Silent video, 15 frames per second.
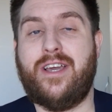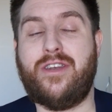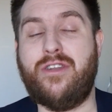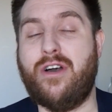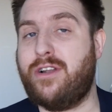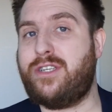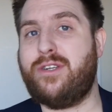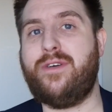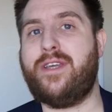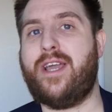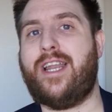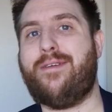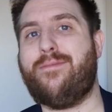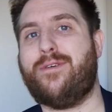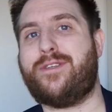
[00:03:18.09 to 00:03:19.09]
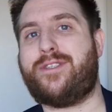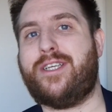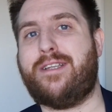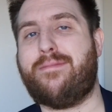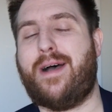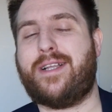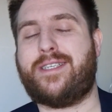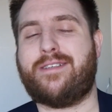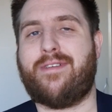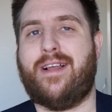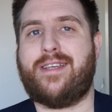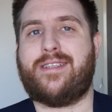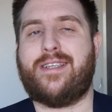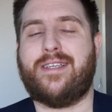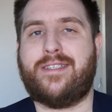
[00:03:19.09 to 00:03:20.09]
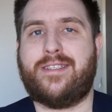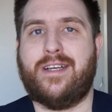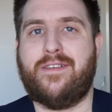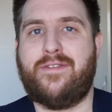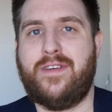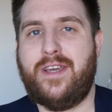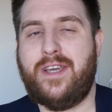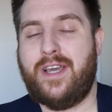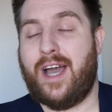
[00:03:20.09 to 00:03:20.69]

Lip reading: not doing any more cinematic wrestling stuff.